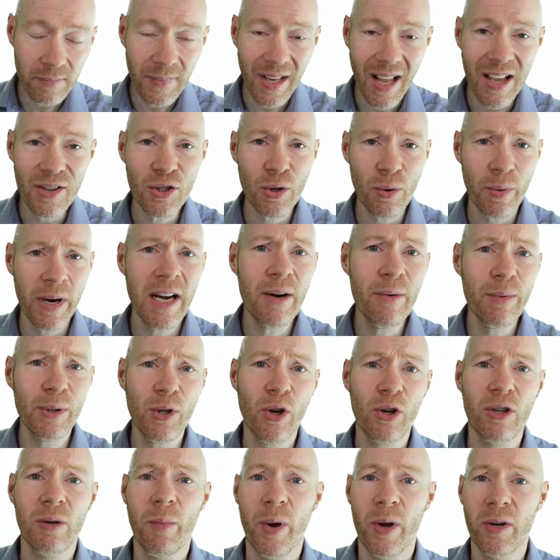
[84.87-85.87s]
So here we're
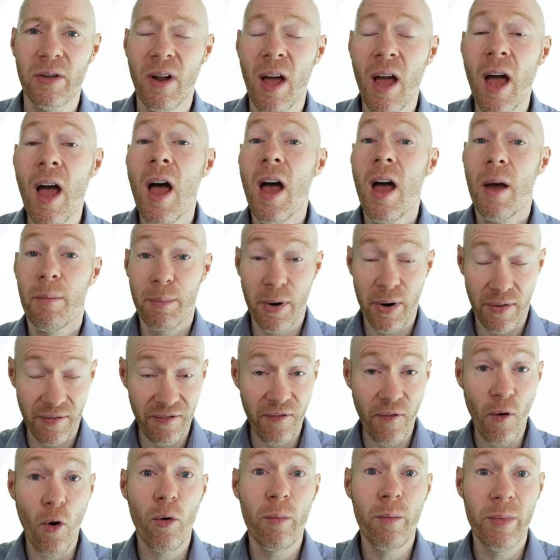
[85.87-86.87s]
talking about
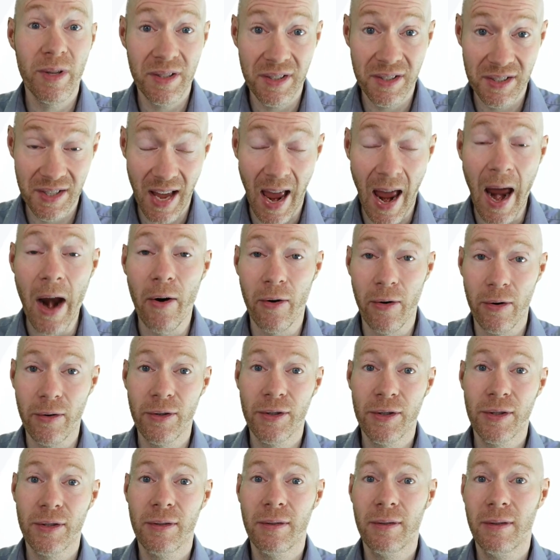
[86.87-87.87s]
performance
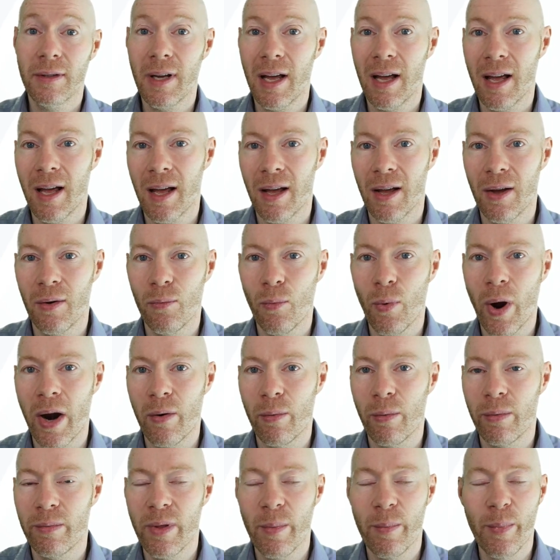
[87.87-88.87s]
errors,
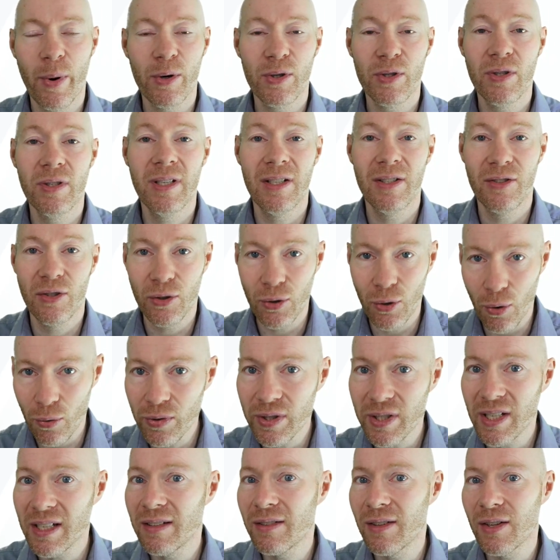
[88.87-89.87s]
where the person is
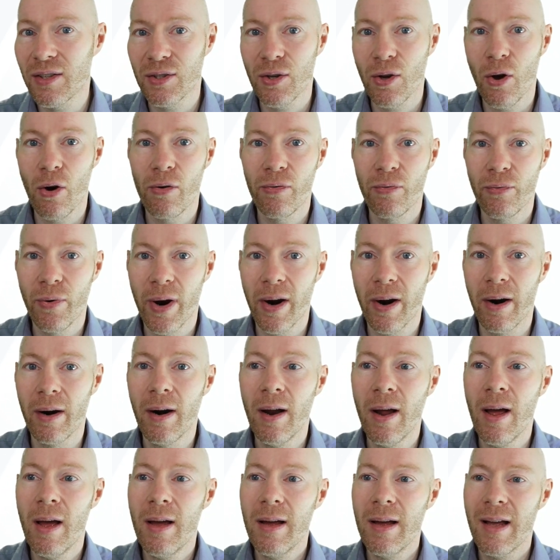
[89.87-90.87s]
using the software
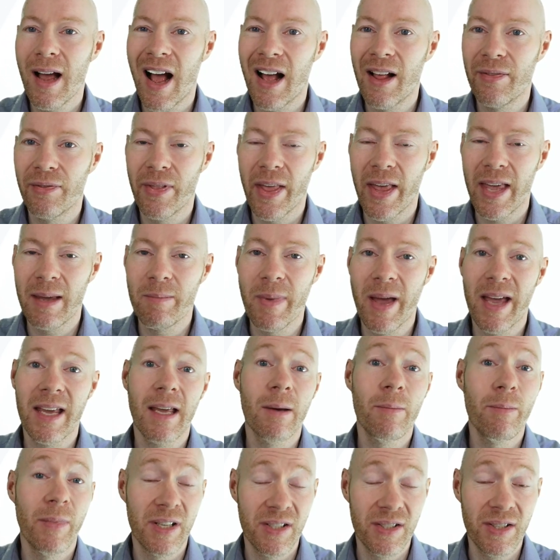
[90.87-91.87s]
and they make a
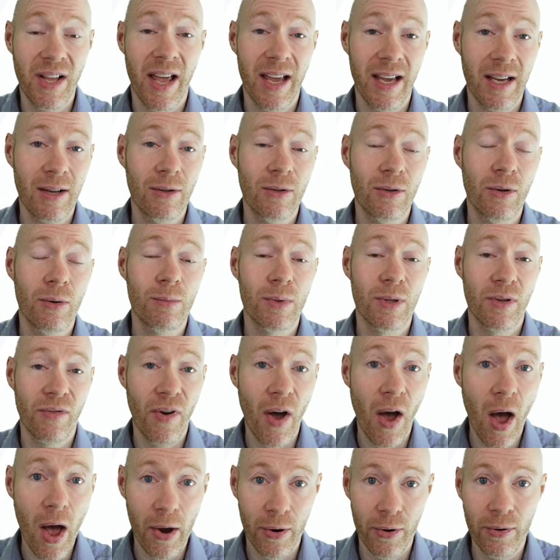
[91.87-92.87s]
mistake in terms of
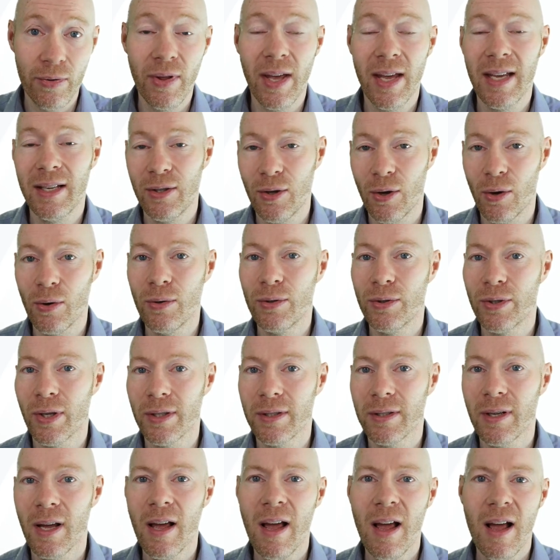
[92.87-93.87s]
how they use it.
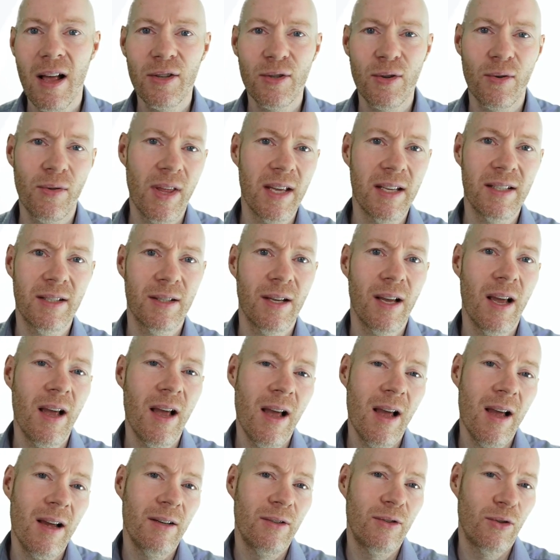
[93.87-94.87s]
So this
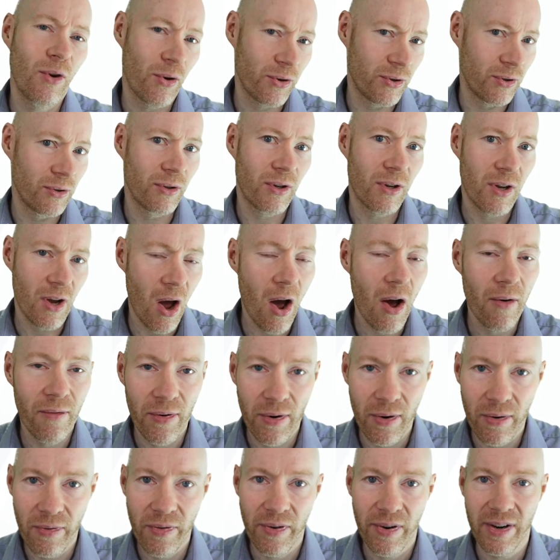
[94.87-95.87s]
doesn't cover,
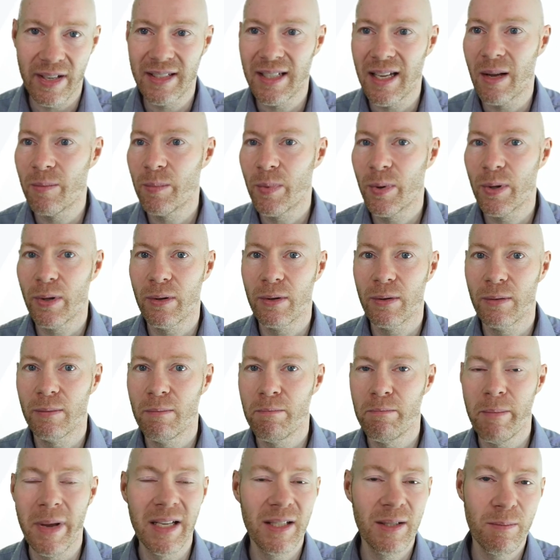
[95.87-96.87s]
for example,
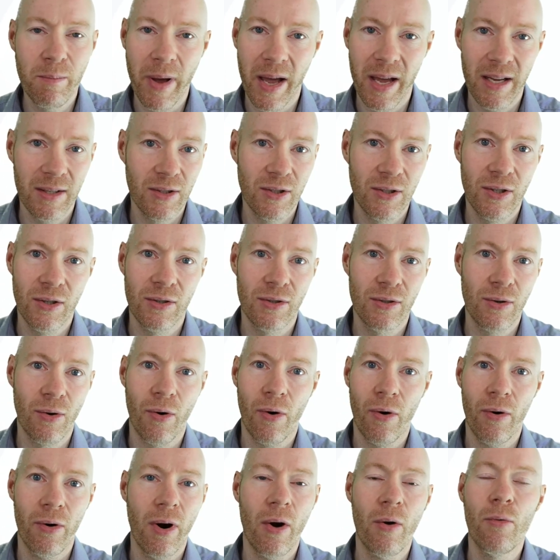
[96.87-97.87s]
mismatches
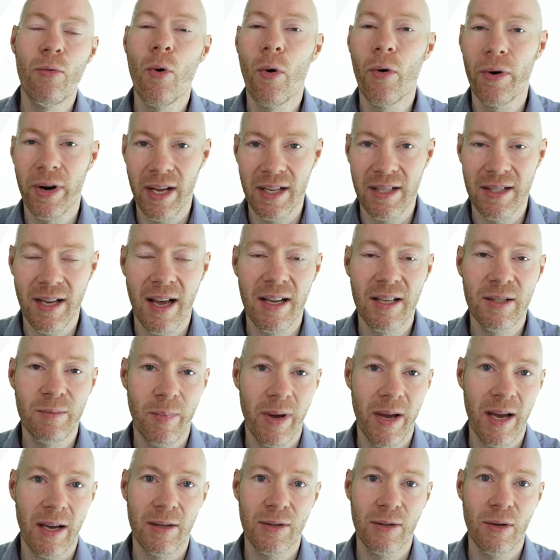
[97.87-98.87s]
or erroneous
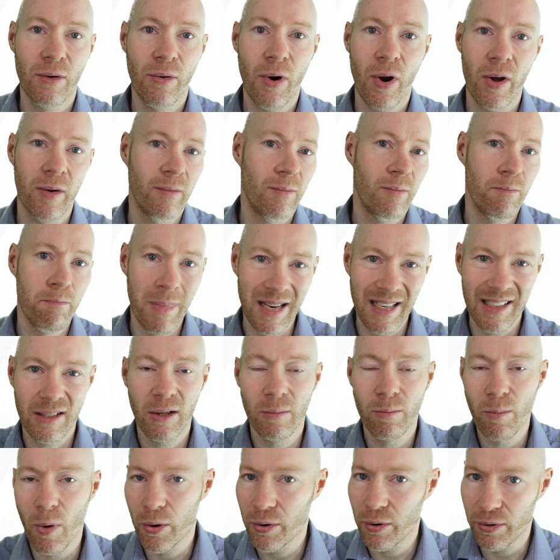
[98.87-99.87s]
aspects around mental
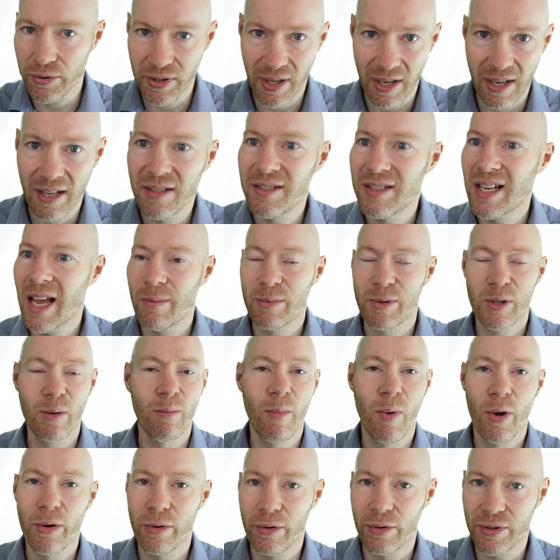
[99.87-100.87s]
models and conception
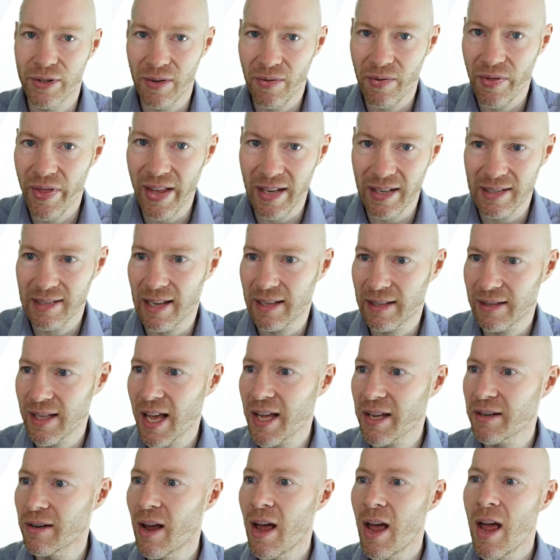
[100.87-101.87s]
models and things like
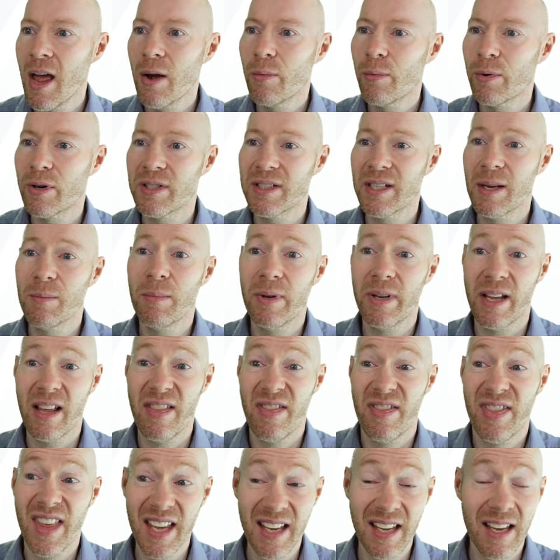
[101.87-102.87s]
that. We're simply
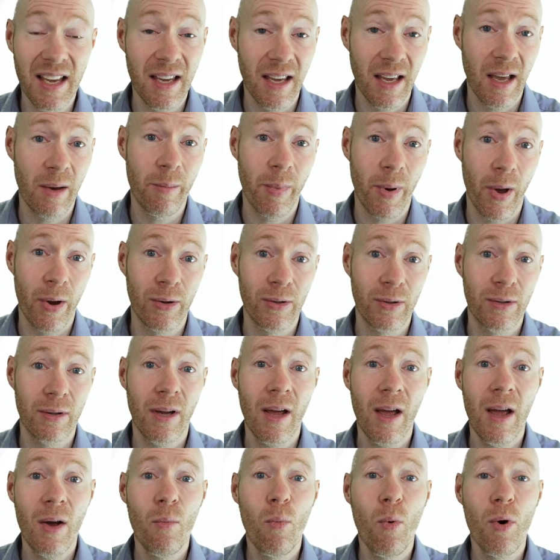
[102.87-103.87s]
thinking about
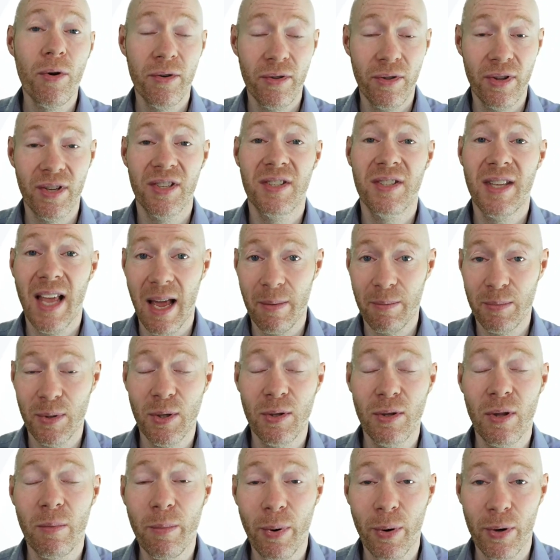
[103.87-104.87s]
what are the steps that
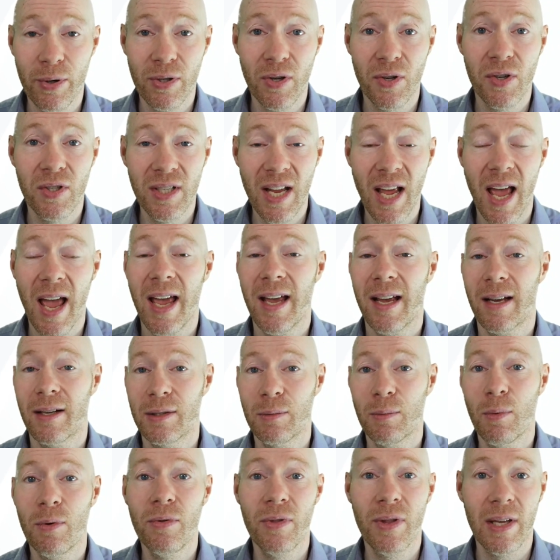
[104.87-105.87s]
the person takes
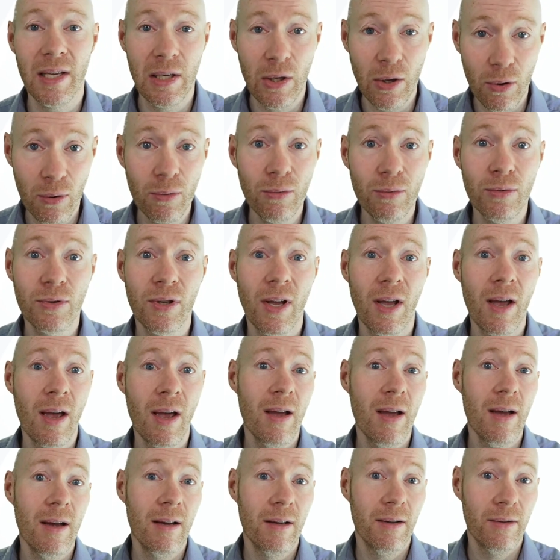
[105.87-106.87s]
when they use
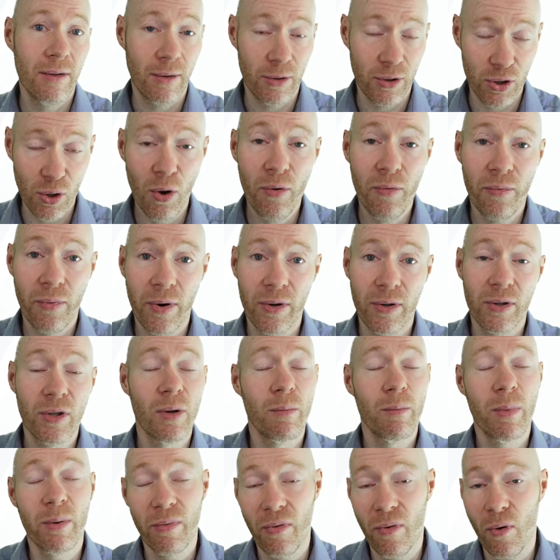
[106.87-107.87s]
their software to
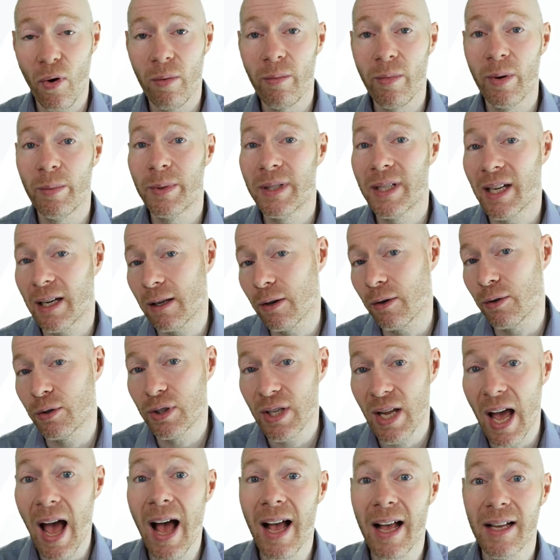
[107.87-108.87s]
perform a particular
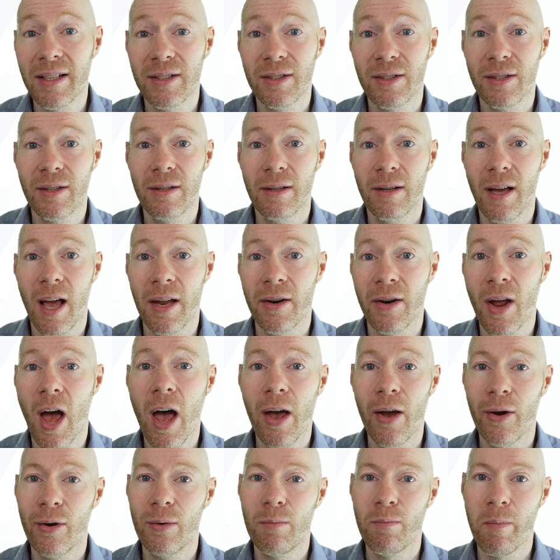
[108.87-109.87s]
task, and
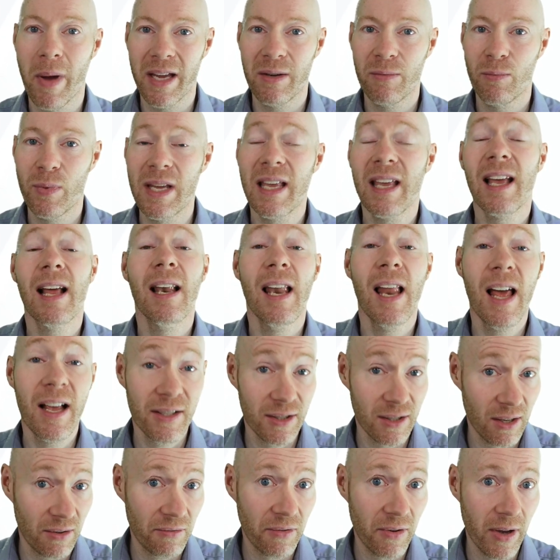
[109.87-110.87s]
how might we
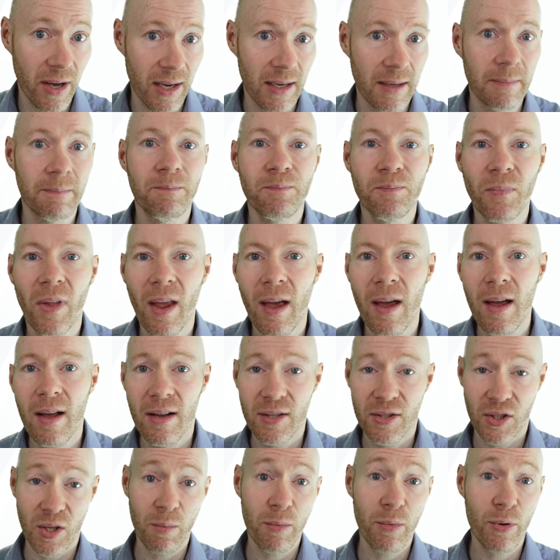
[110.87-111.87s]
classify
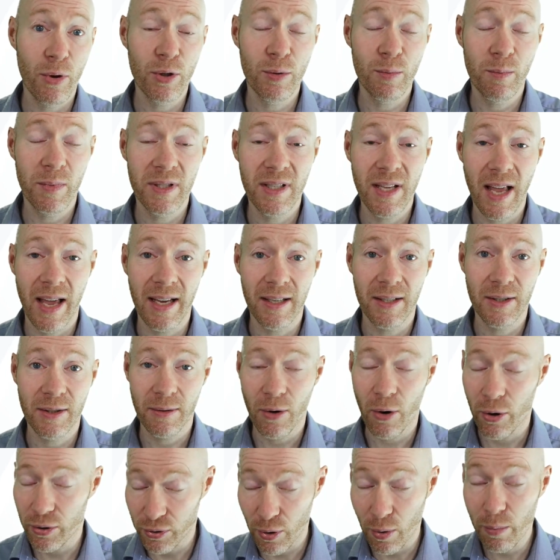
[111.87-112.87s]
some of those mistakes
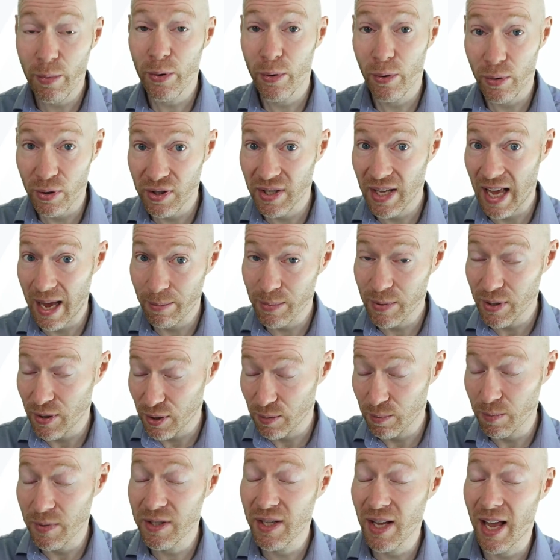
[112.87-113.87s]
or some of those steps as
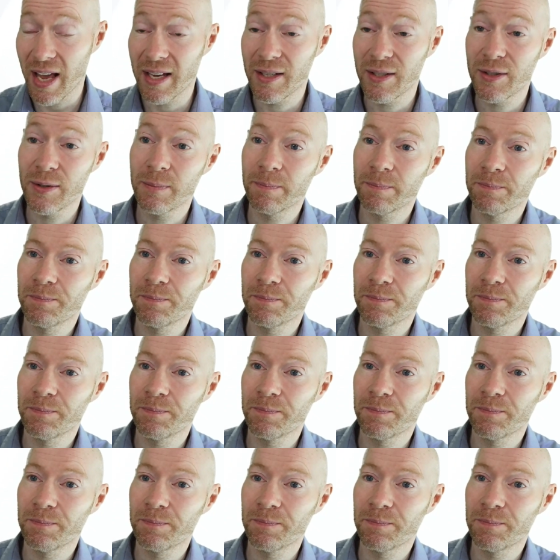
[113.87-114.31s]
mistakes.